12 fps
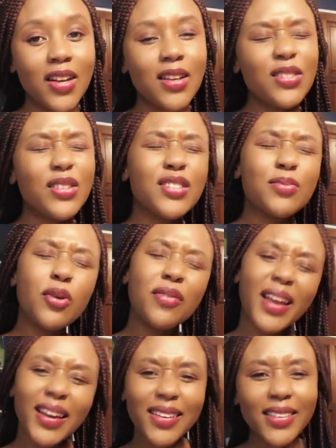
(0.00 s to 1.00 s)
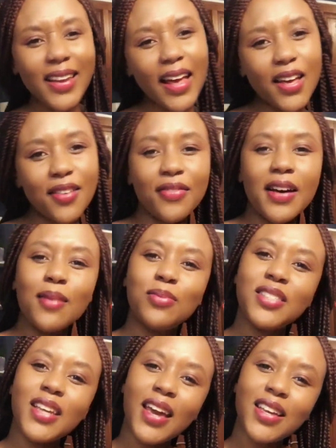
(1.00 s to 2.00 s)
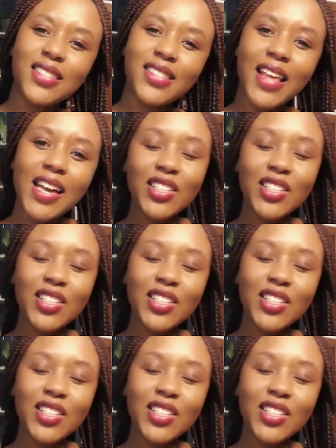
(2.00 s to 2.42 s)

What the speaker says: So it's more of like a life update